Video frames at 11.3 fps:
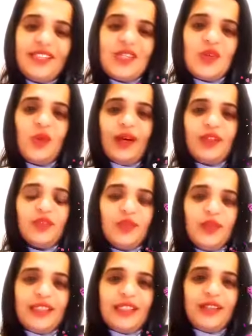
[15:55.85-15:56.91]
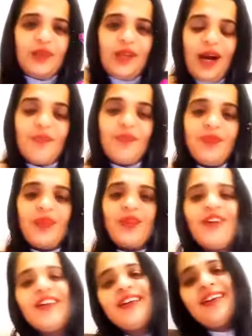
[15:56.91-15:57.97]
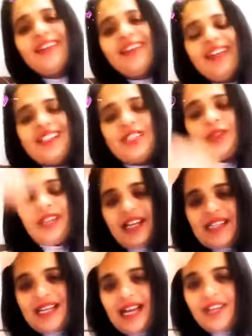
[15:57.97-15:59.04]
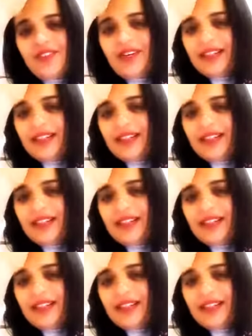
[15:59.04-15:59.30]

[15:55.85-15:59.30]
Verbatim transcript: It's so wonderful that you come, you know. It's so nice. I had a very